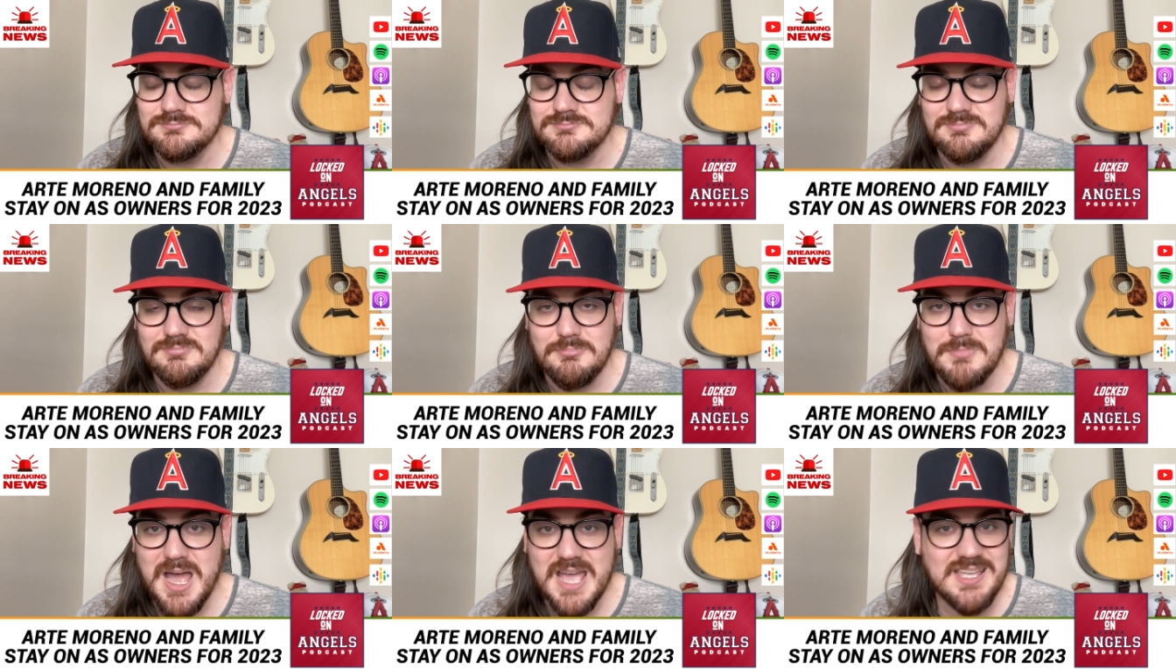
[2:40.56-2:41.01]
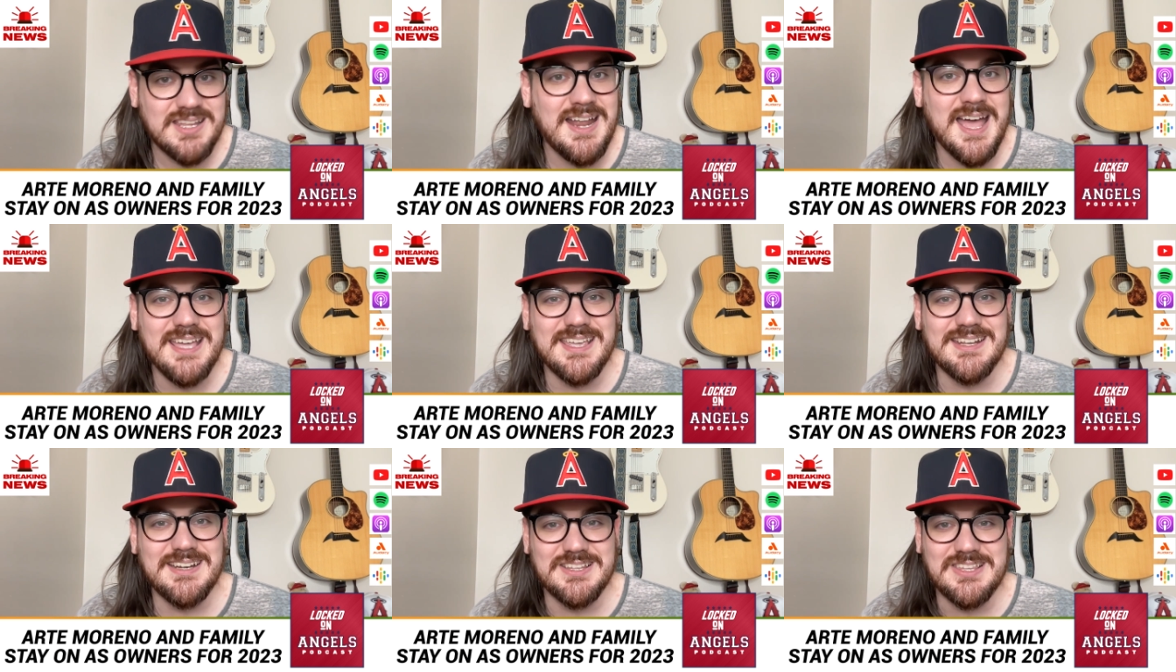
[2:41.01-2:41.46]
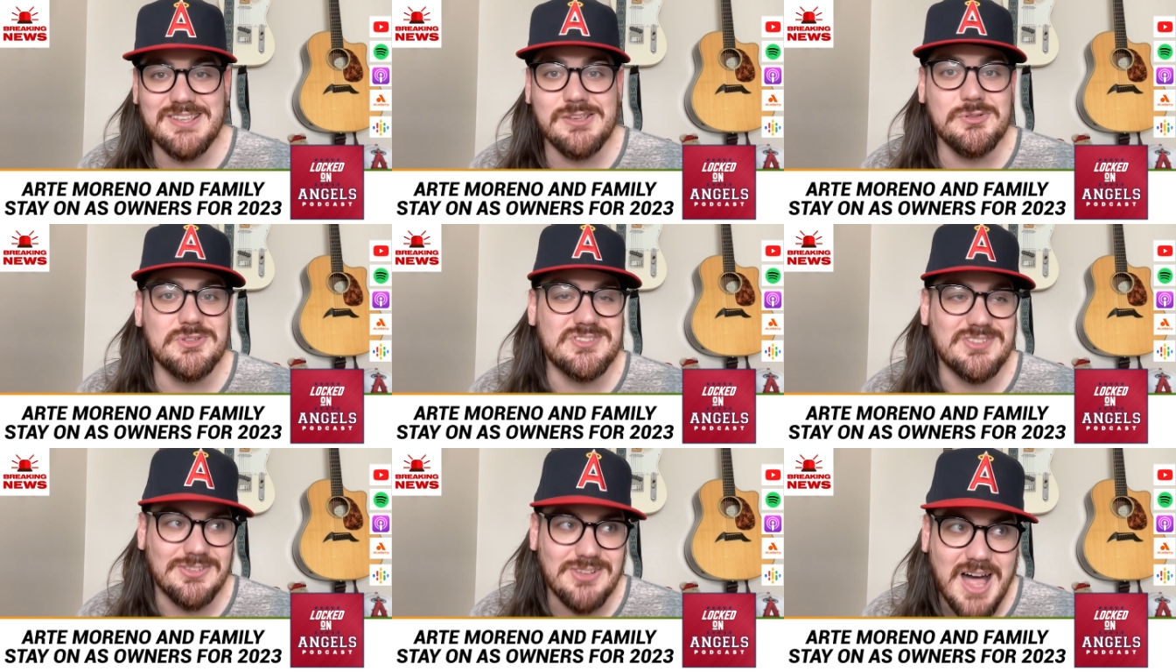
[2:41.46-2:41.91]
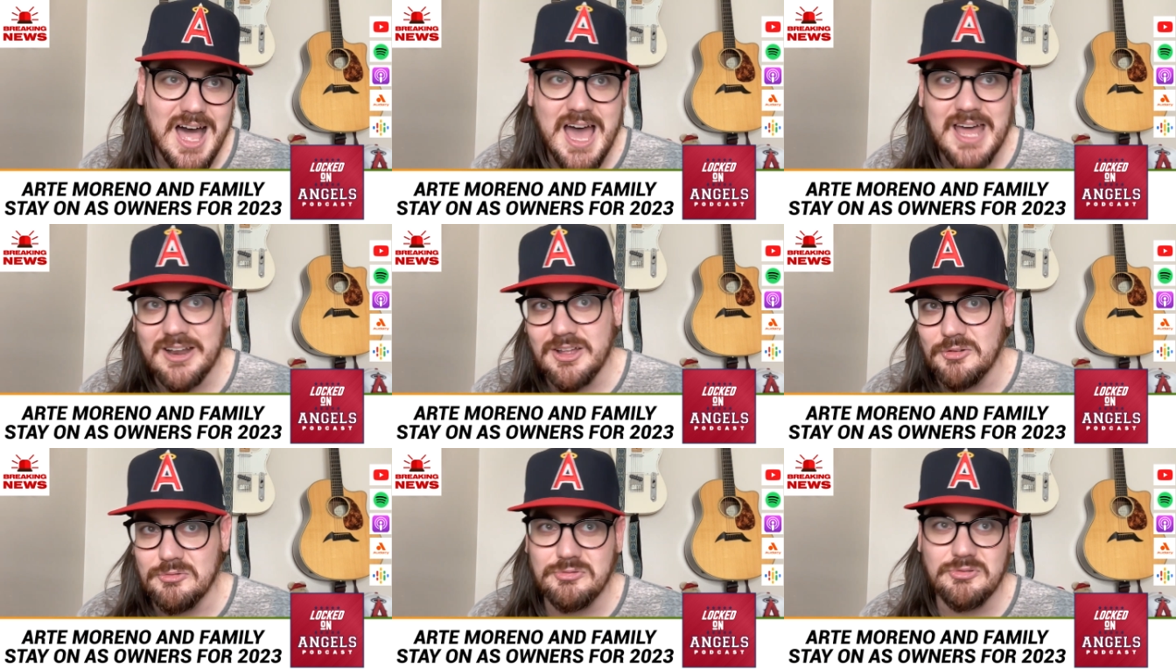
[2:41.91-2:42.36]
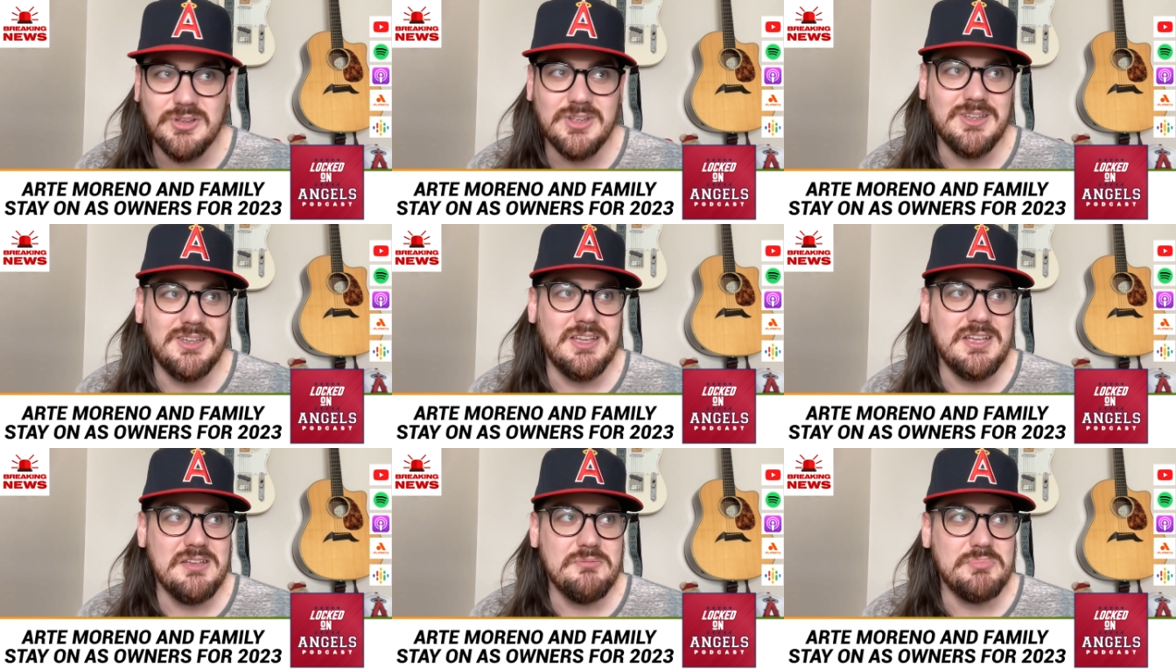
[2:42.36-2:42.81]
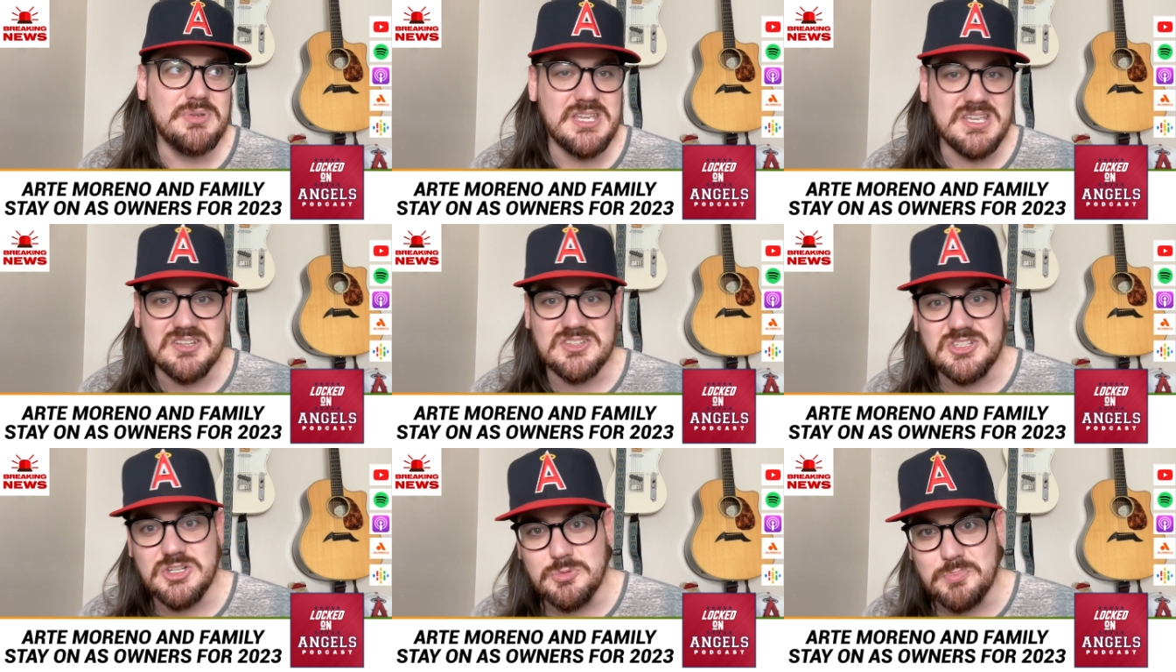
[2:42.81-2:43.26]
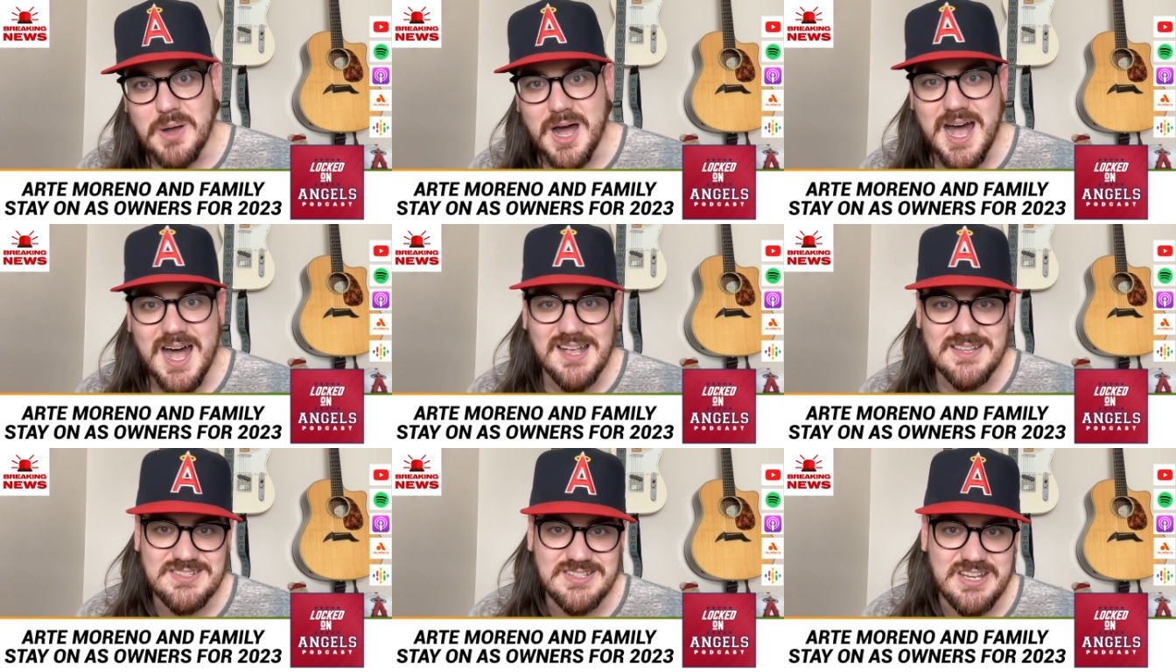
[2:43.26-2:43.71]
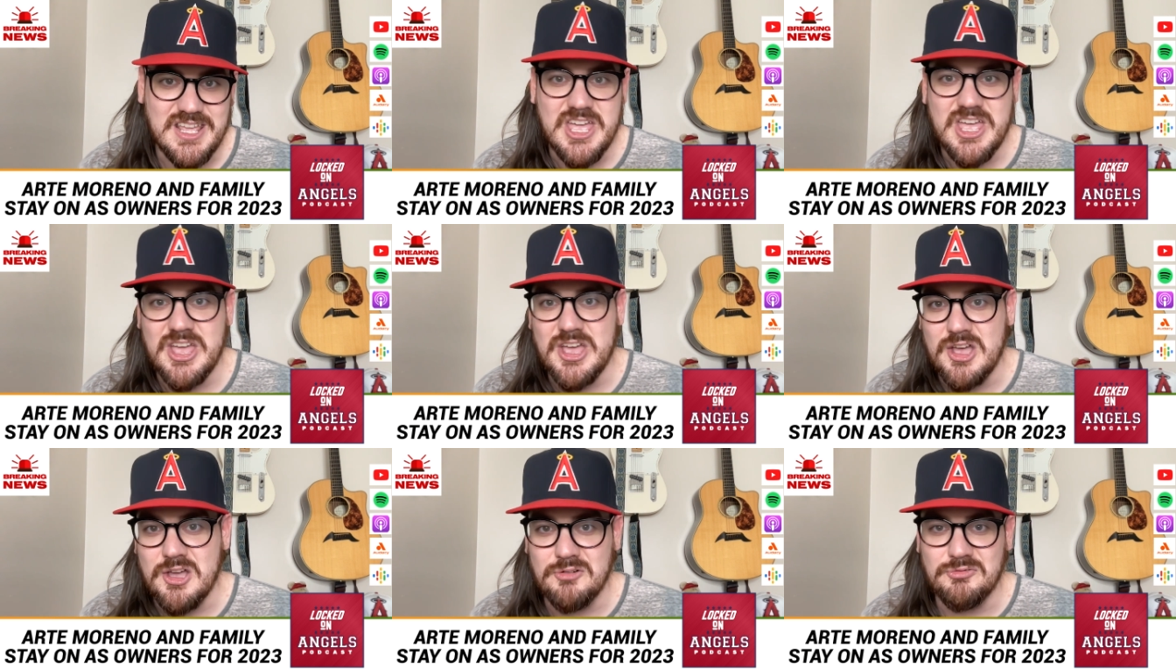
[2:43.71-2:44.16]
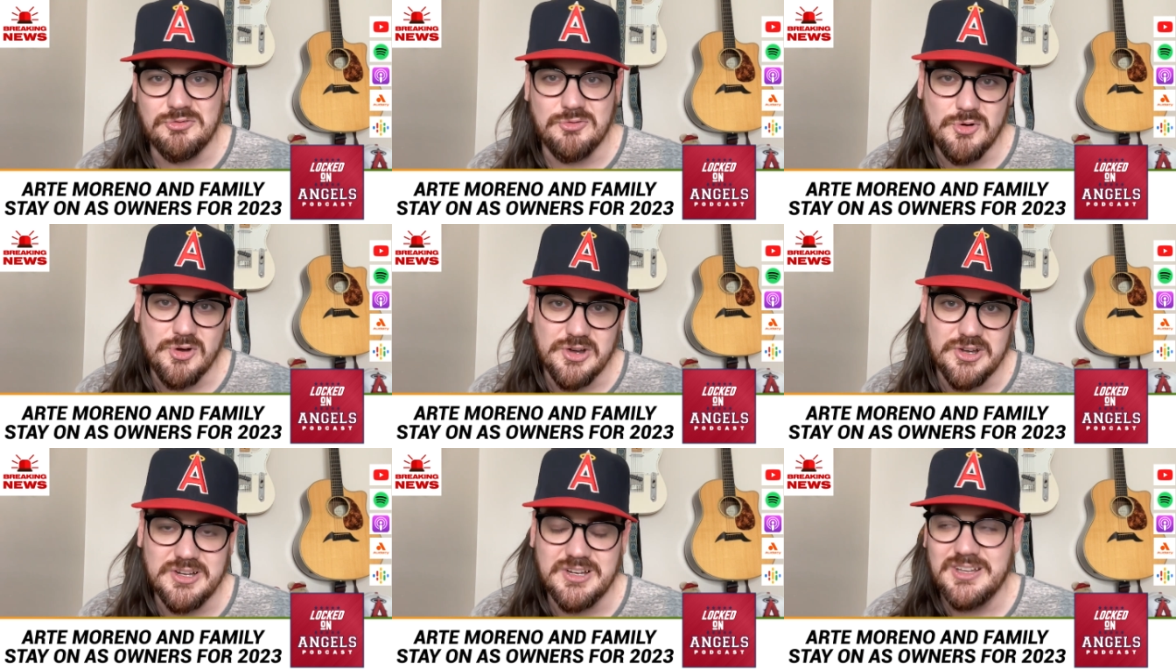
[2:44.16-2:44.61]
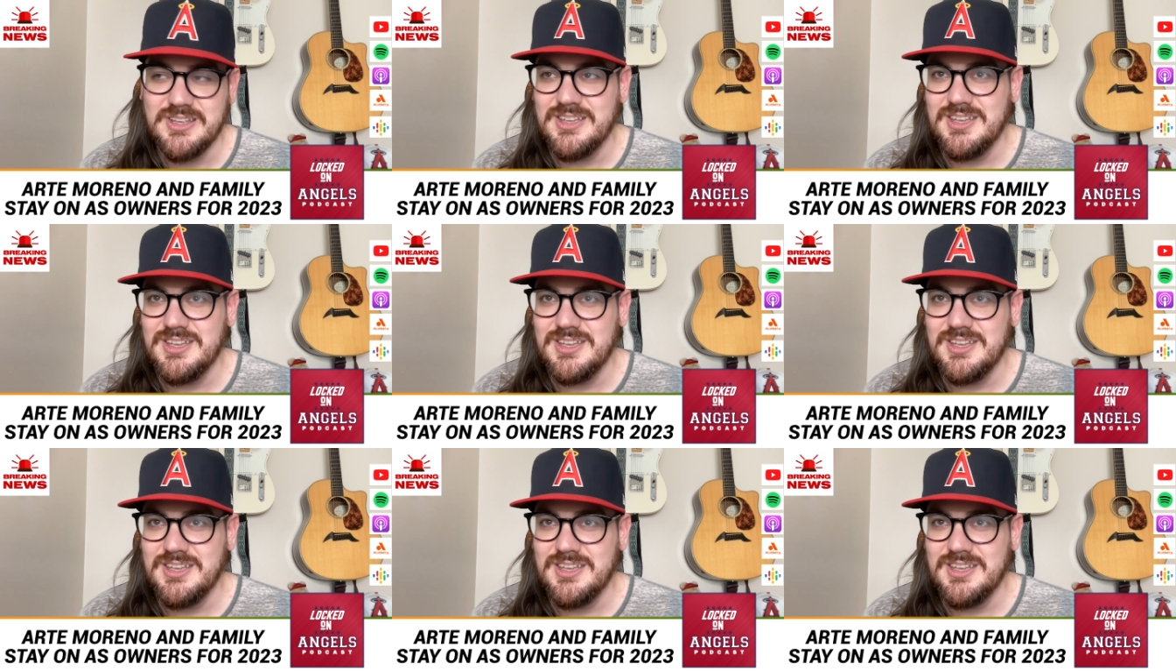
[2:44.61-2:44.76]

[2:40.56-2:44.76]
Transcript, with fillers: Mike and I get accused a lot of being too positive or